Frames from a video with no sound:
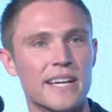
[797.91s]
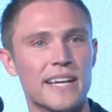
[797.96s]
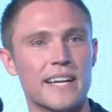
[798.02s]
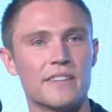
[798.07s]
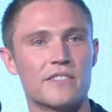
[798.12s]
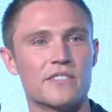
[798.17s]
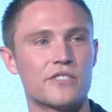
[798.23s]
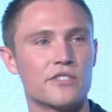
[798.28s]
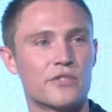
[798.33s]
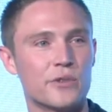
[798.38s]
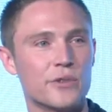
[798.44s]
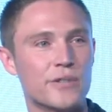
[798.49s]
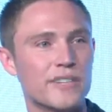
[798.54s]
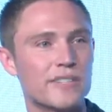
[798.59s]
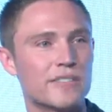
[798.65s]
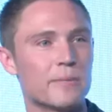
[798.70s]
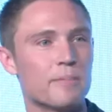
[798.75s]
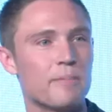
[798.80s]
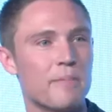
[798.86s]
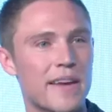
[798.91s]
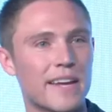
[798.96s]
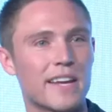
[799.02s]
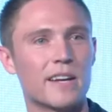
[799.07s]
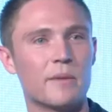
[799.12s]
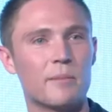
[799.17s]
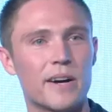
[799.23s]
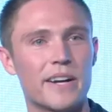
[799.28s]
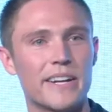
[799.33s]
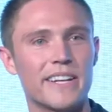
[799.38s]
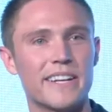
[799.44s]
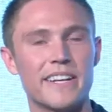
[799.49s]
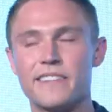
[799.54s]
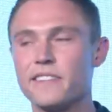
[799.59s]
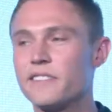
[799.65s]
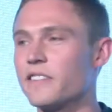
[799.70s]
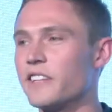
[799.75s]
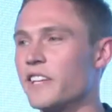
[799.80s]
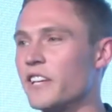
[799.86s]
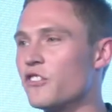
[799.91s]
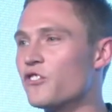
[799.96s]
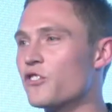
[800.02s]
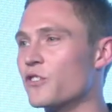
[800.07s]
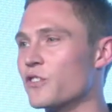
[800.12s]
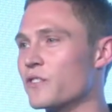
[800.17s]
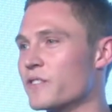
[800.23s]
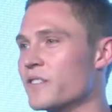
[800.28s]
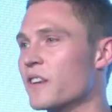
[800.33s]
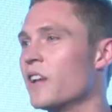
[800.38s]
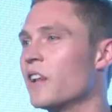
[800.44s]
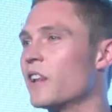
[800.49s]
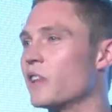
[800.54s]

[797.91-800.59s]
It's students making money. It's teachers